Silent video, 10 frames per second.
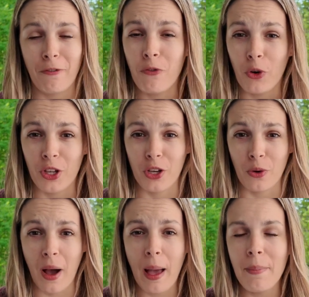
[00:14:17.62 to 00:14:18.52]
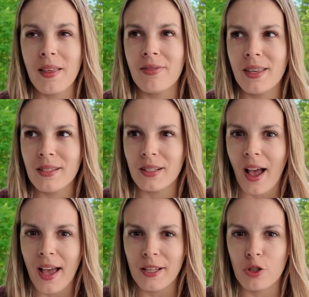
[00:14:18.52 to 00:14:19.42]
for you. I mean, this
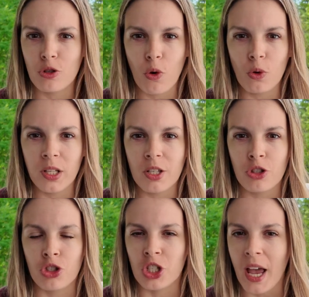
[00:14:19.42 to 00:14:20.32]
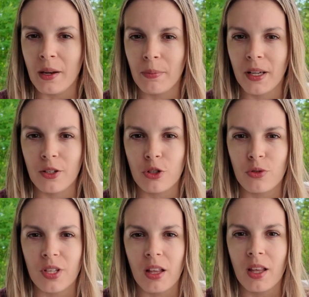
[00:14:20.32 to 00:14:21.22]
guy sold his jet because you
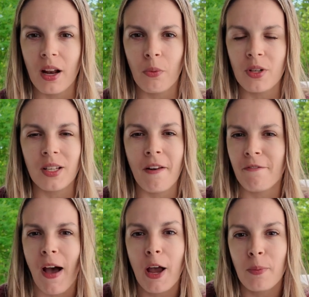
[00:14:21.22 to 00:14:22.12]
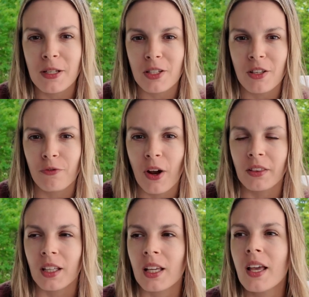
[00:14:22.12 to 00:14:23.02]
said that it wasn't environmentally
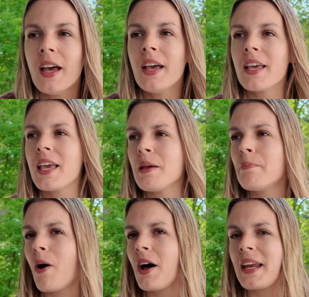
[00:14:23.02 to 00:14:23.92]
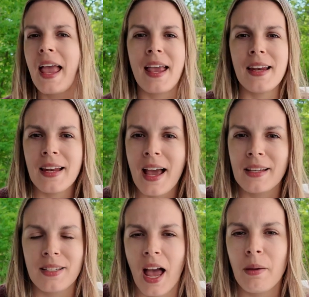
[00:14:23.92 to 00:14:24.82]
friendly. He bought
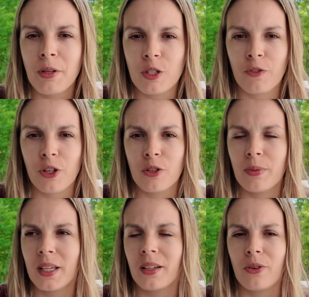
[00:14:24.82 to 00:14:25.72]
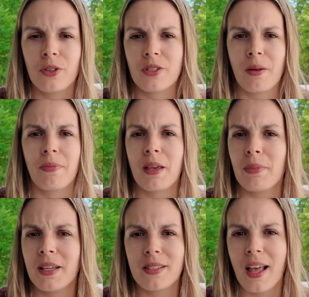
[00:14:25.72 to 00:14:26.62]
89 diamonds for you or something
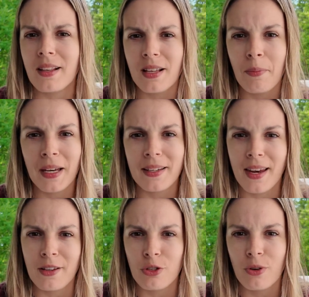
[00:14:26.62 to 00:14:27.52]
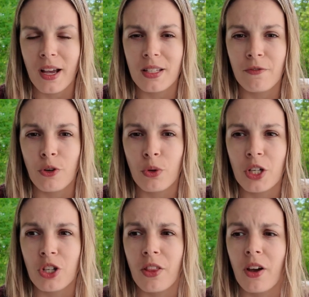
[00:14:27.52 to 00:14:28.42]
because that's how many days you guys have known
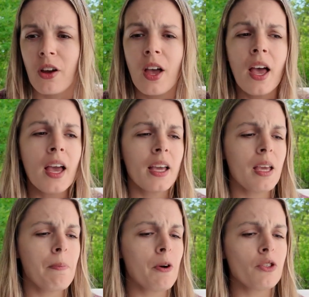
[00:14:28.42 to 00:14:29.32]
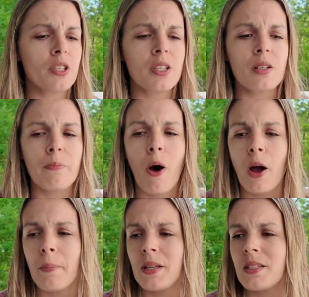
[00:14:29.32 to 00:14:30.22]
each other. He purchases
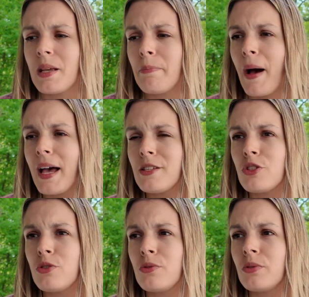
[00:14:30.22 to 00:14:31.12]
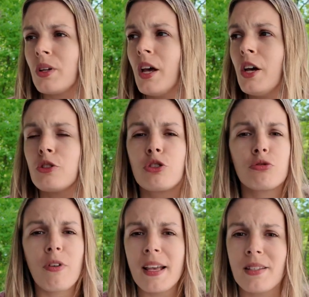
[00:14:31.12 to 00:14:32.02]
apartments. He buys you
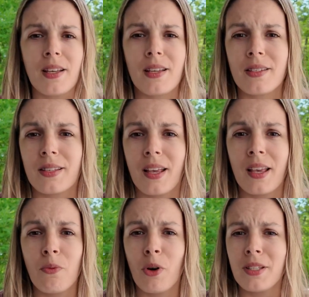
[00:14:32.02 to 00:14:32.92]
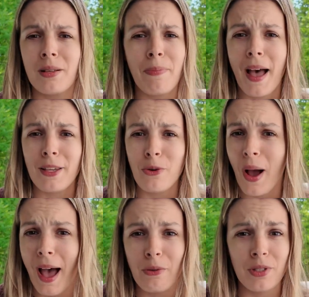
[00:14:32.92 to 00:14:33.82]
dresses. He wants to buy you
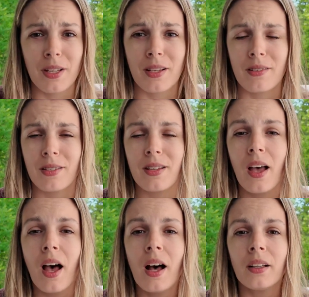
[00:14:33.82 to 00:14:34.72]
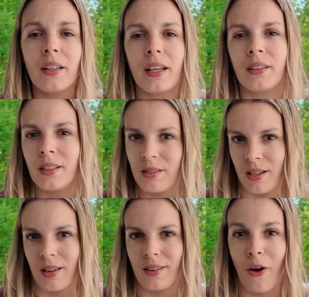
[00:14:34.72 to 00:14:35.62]
houses. Like,
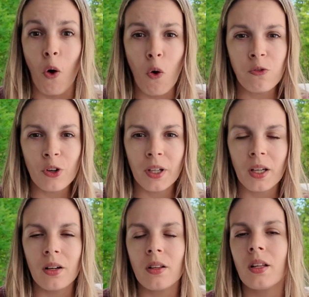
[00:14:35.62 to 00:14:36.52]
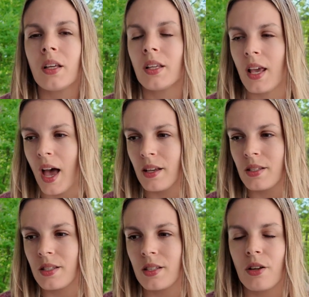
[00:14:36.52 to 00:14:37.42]
listen, overkill,
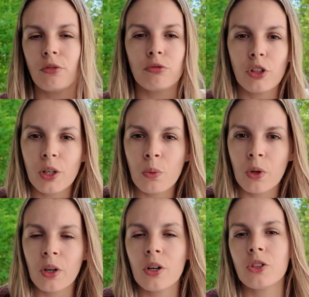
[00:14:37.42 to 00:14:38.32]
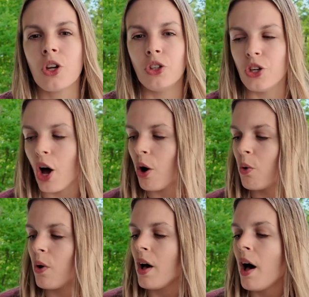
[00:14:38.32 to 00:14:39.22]
yes. Real world,
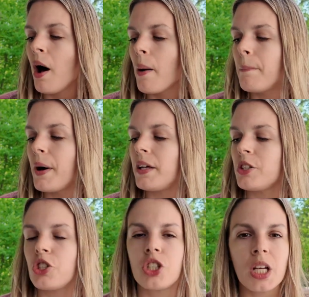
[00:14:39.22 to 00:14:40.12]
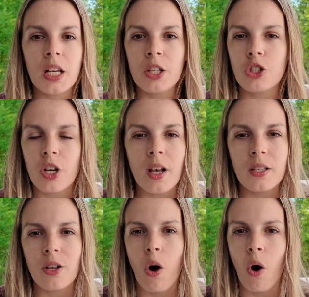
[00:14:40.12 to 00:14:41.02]
no. But she
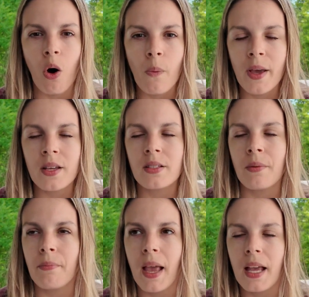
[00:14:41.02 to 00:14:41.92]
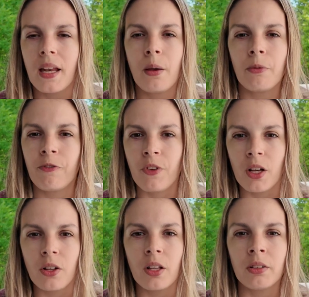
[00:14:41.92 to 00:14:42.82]
just always made him
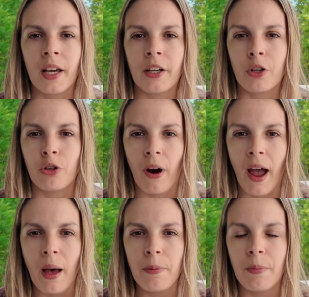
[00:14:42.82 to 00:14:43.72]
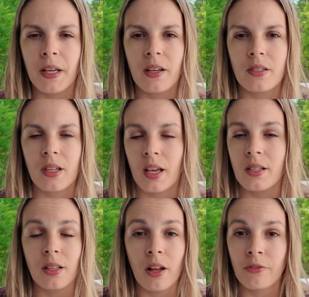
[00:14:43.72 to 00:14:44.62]
feel like crap because
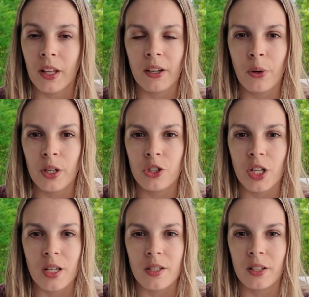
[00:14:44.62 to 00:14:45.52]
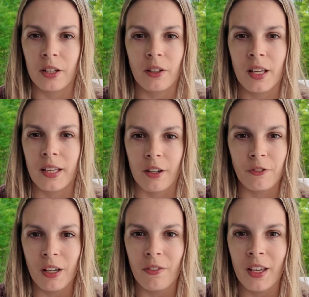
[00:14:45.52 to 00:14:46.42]
his love language is clearly
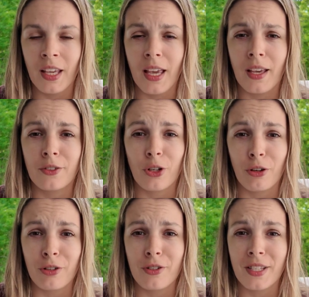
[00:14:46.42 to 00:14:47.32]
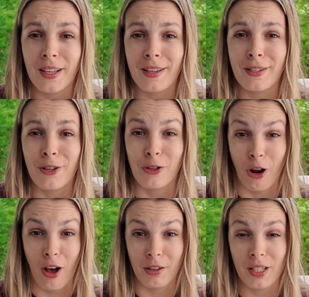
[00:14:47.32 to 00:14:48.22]
gift giving and hers is
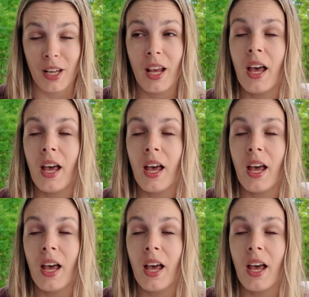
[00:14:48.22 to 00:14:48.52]
not.